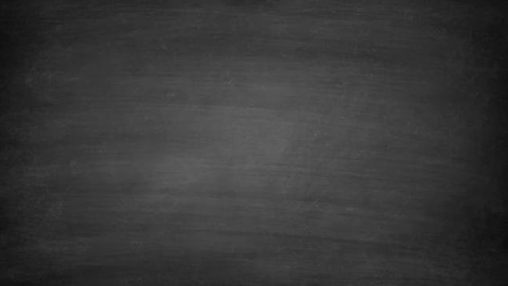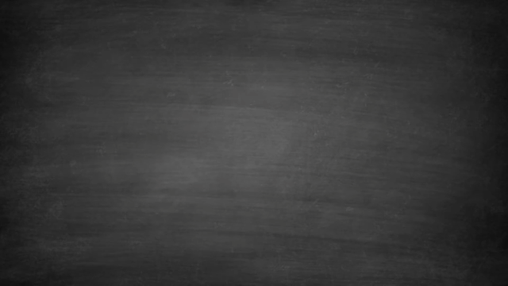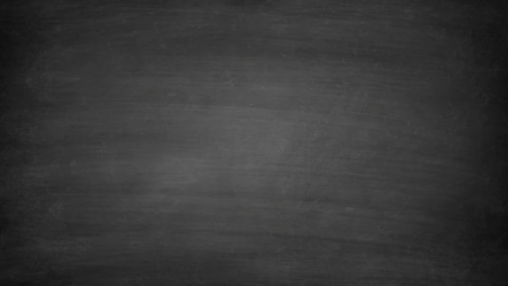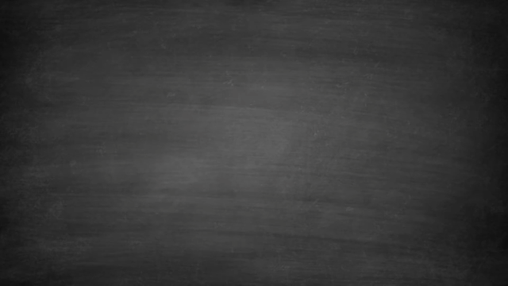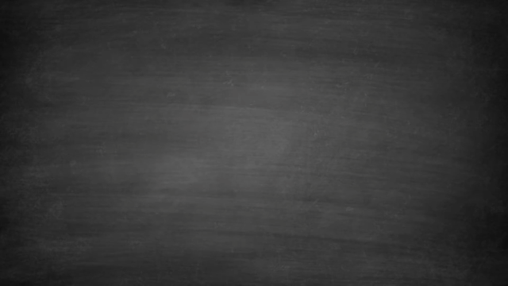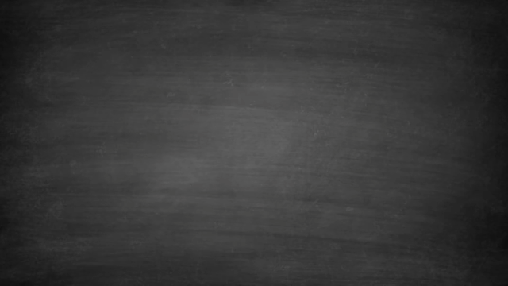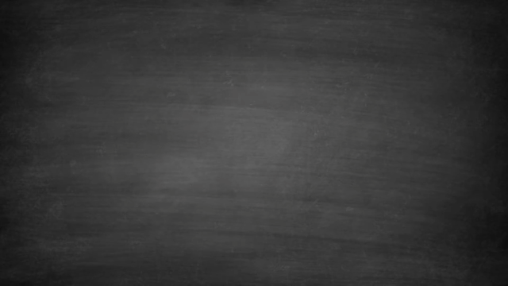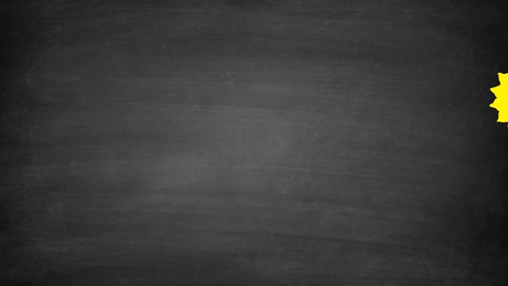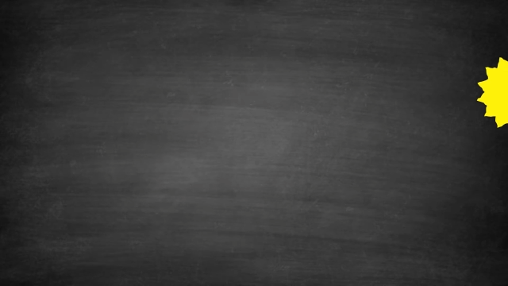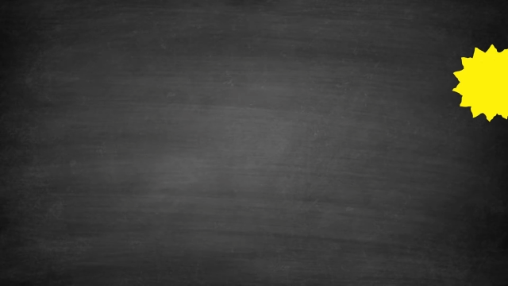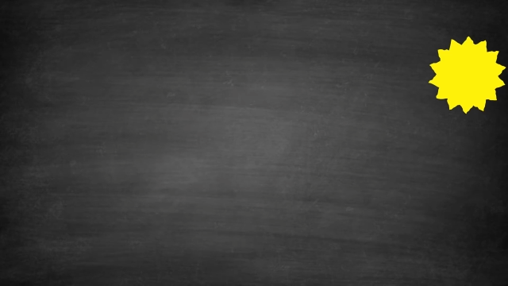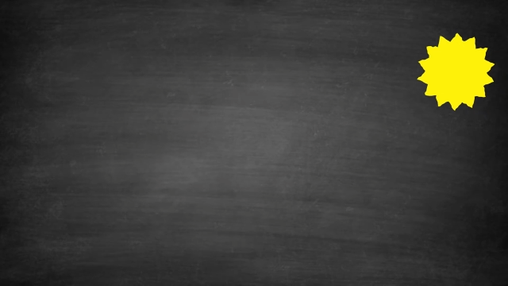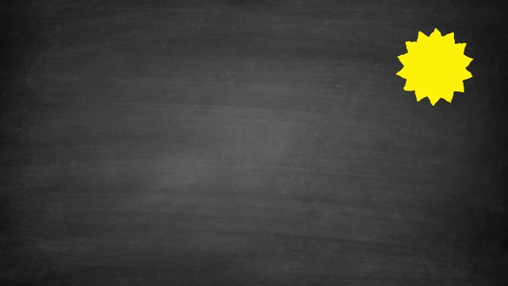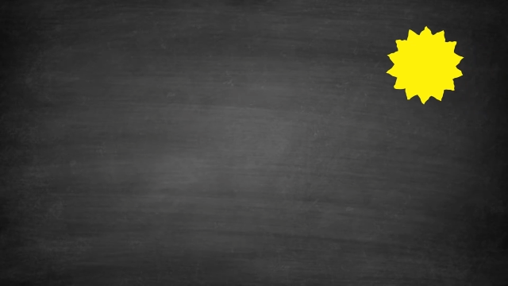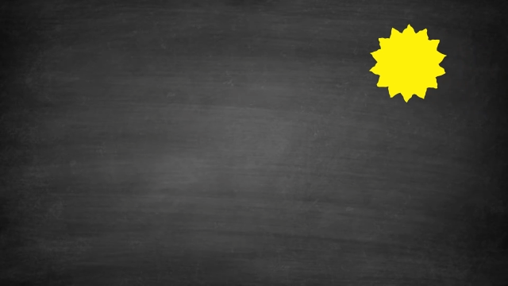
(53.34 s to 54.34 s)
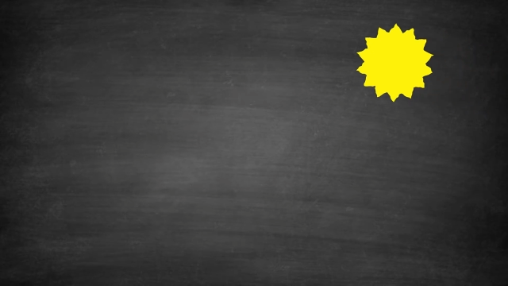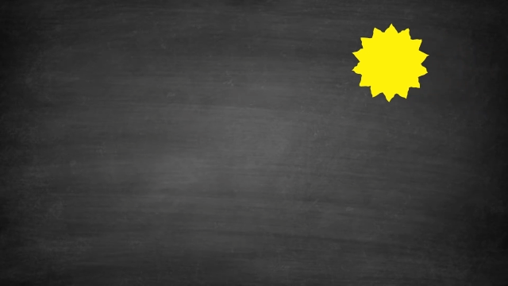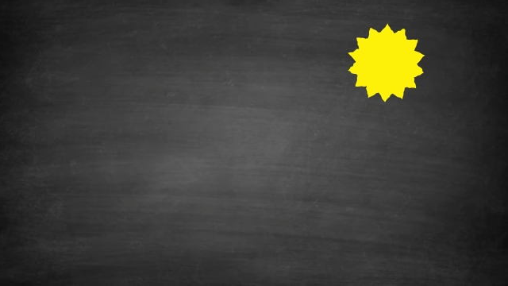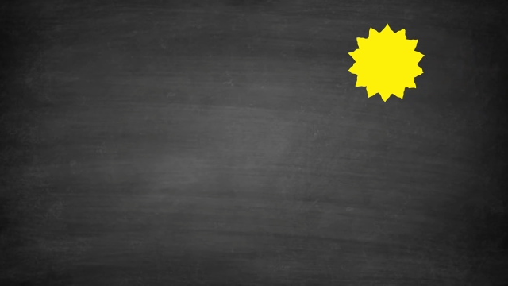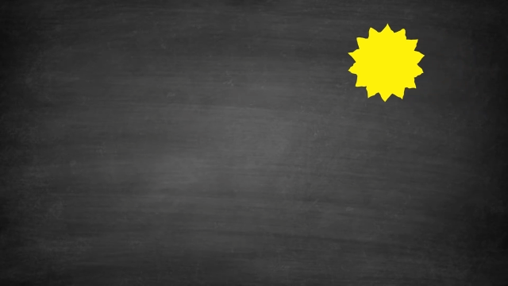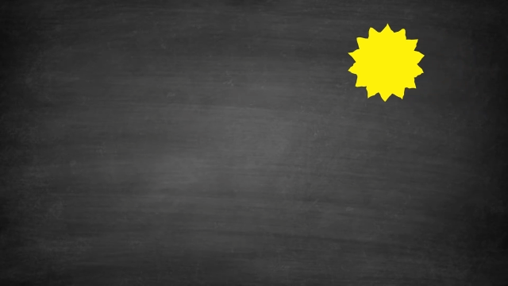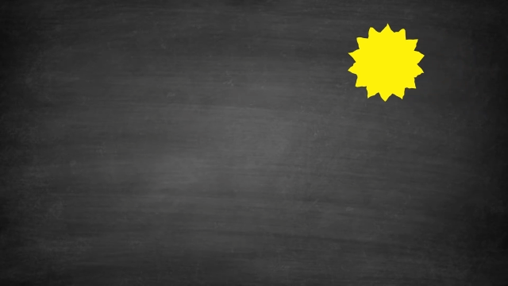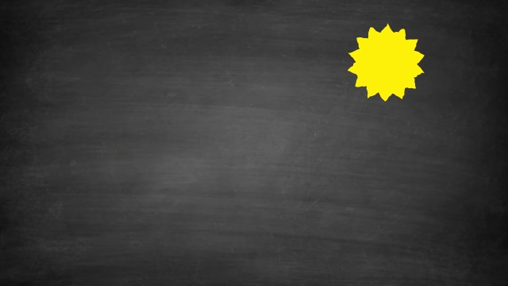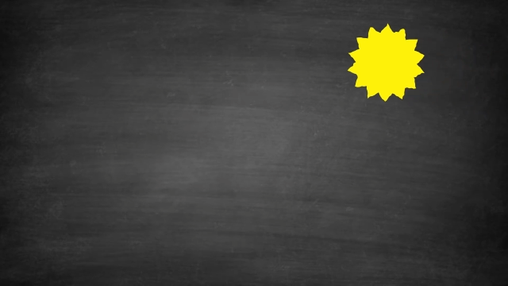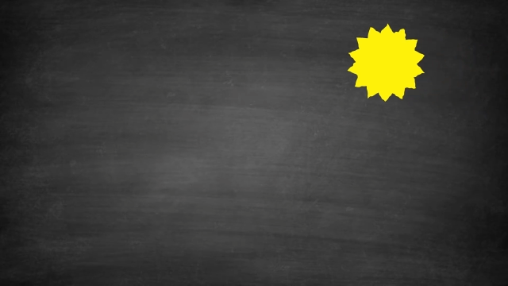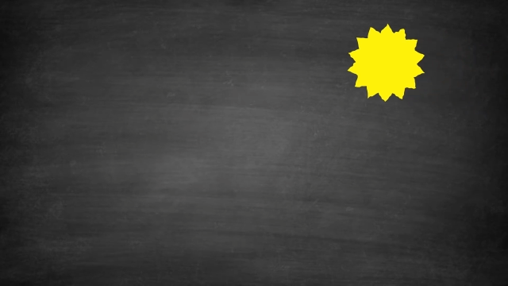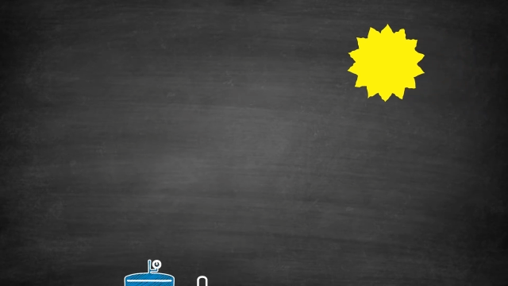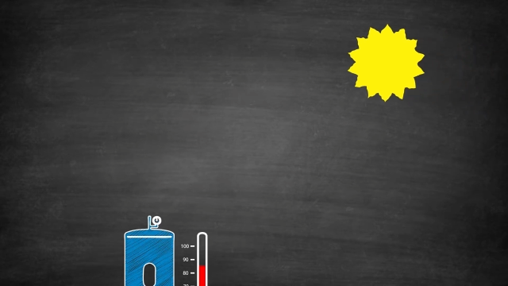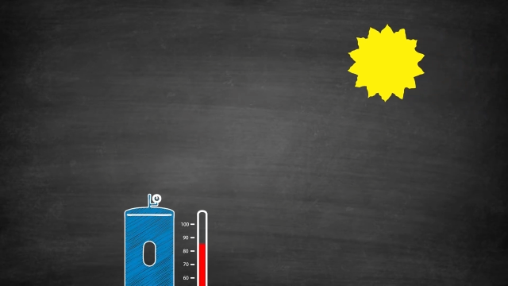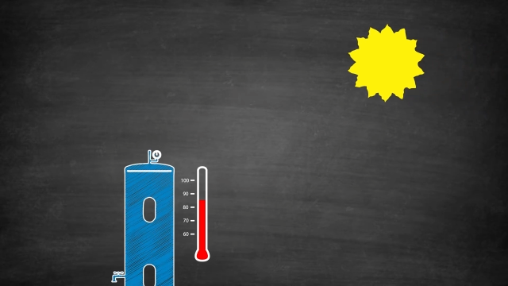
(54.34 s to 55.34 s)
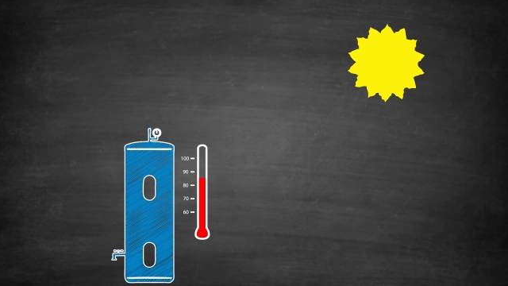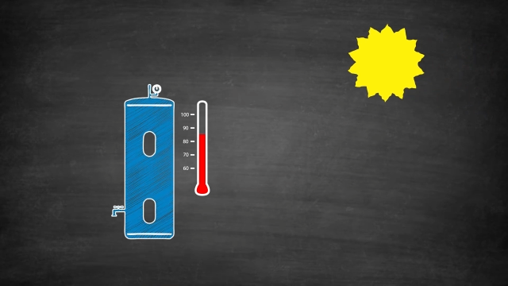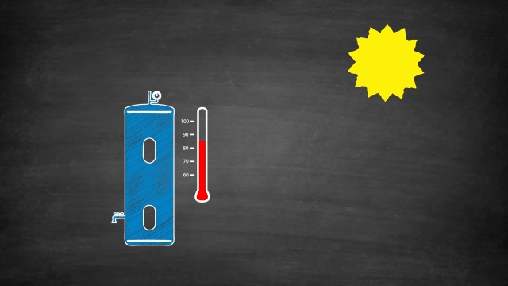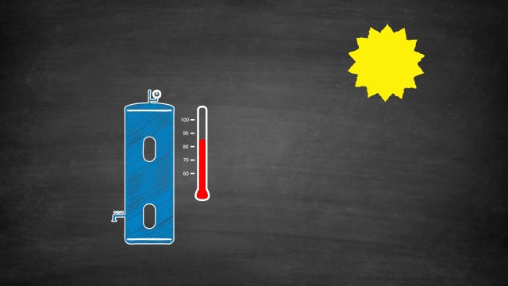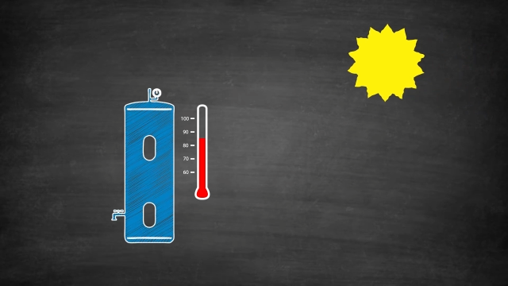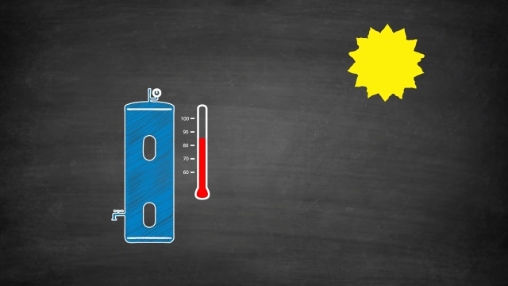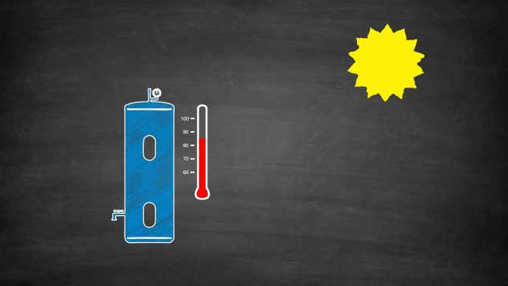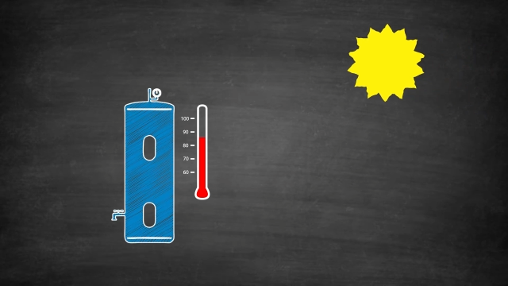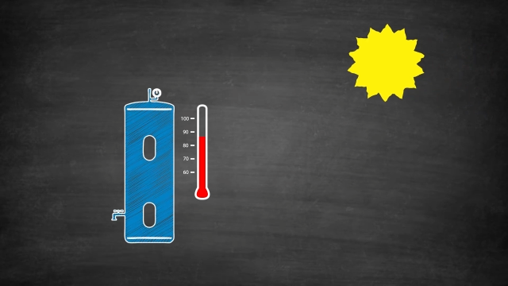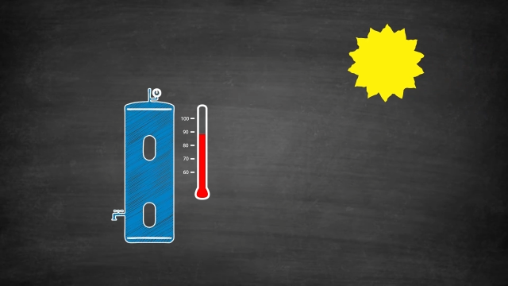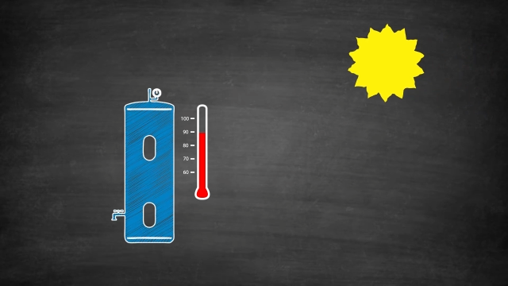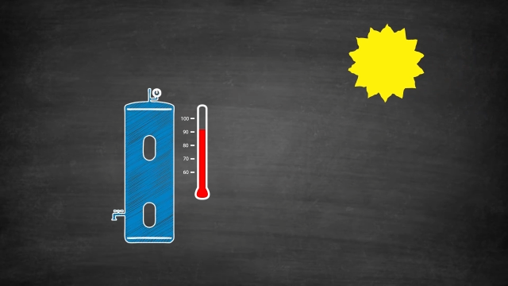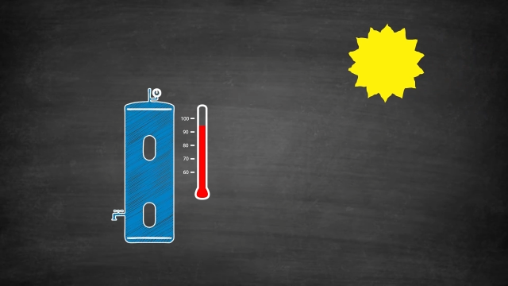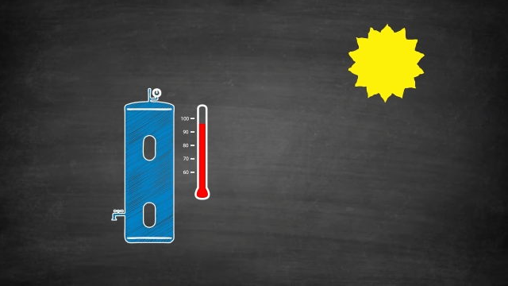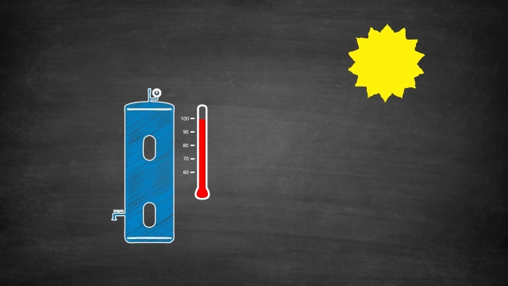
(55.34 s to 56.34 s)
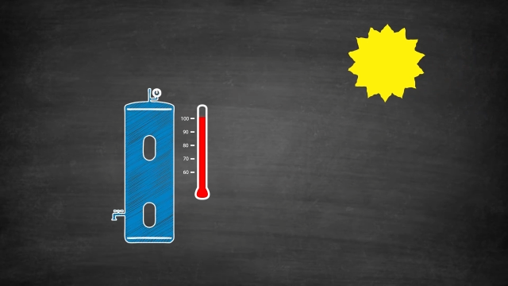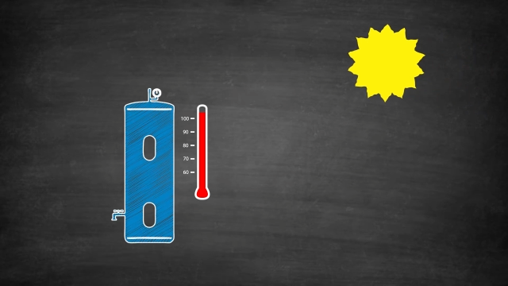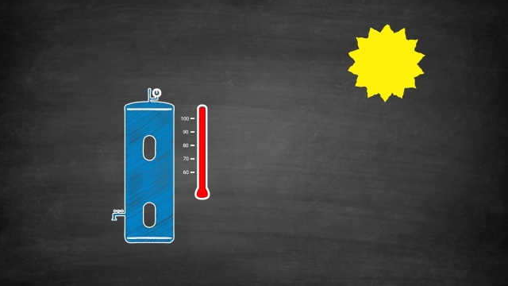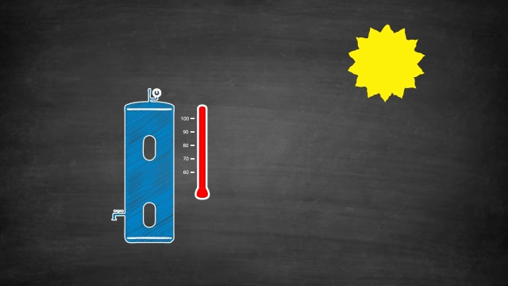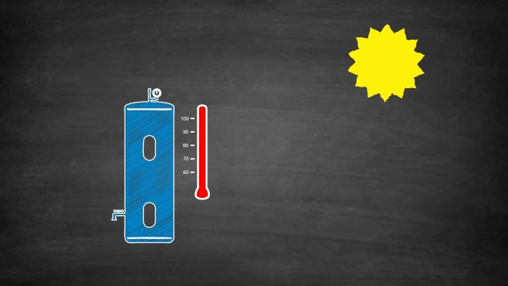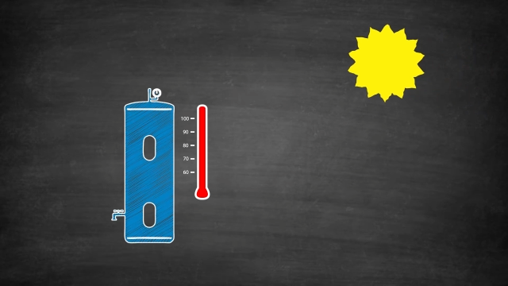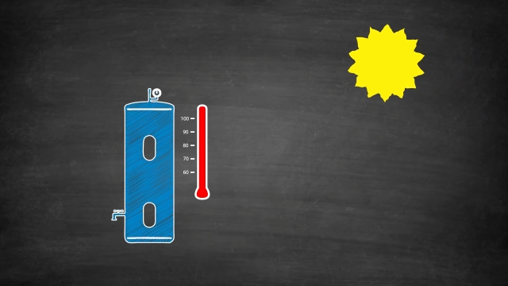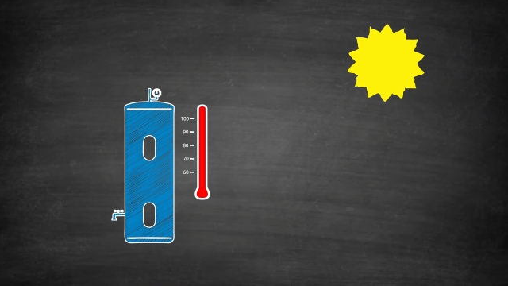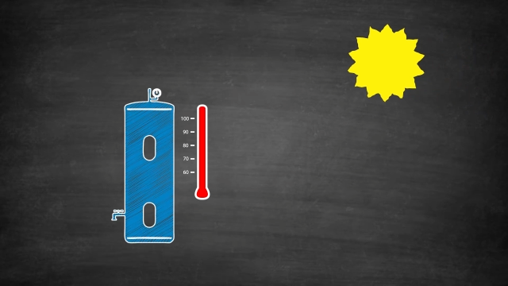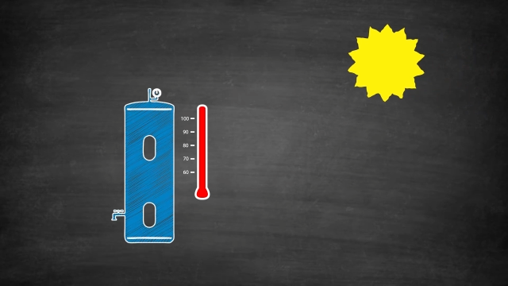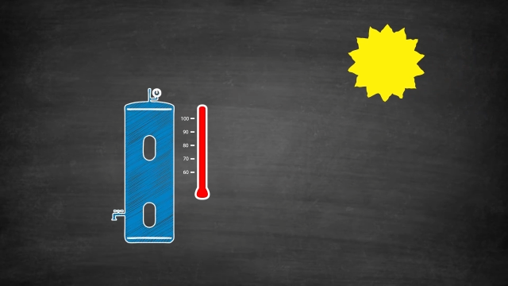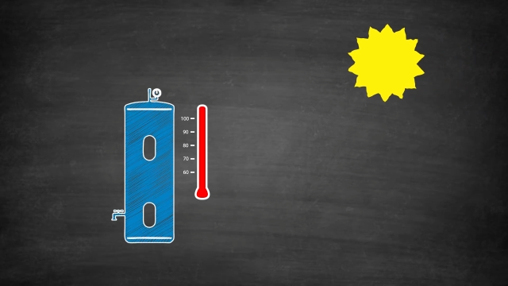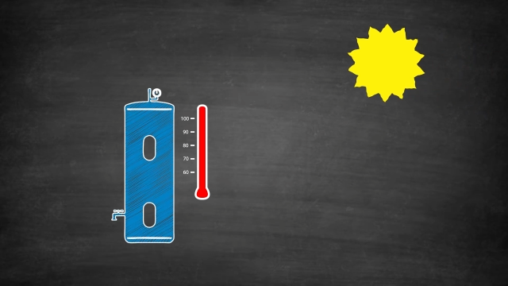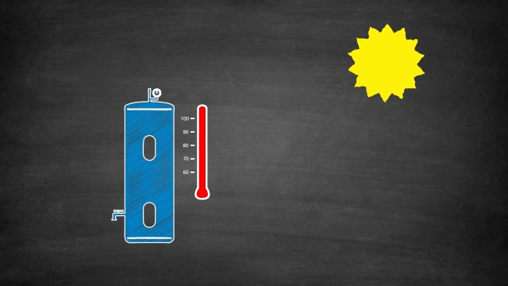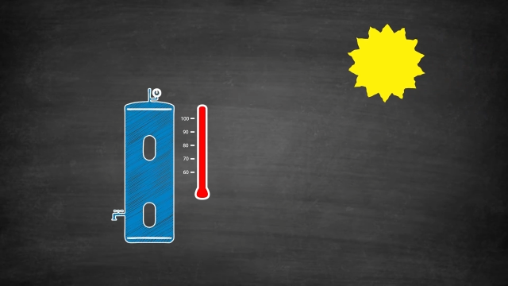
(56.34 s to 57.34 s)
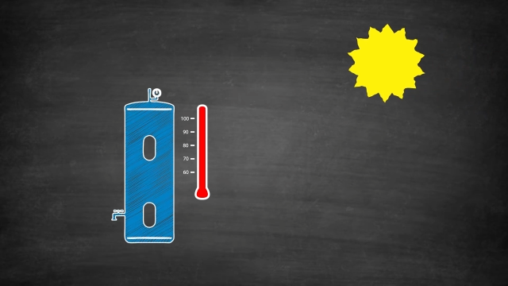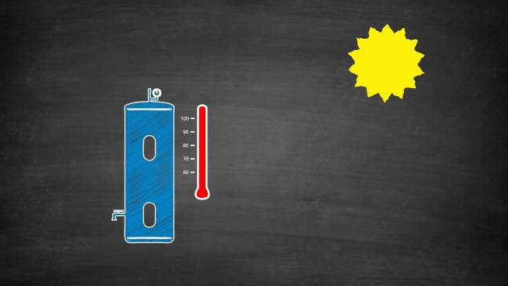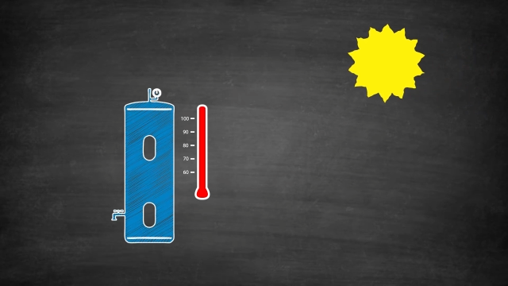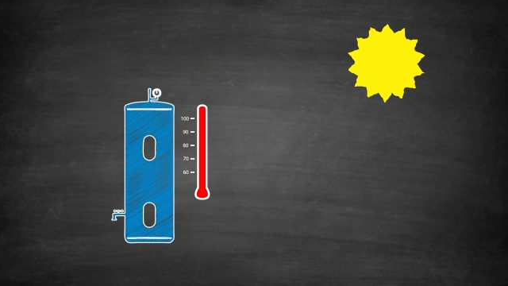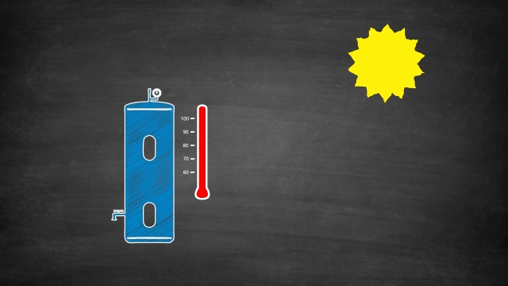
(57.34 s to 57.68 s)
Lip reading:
(no speaker visible)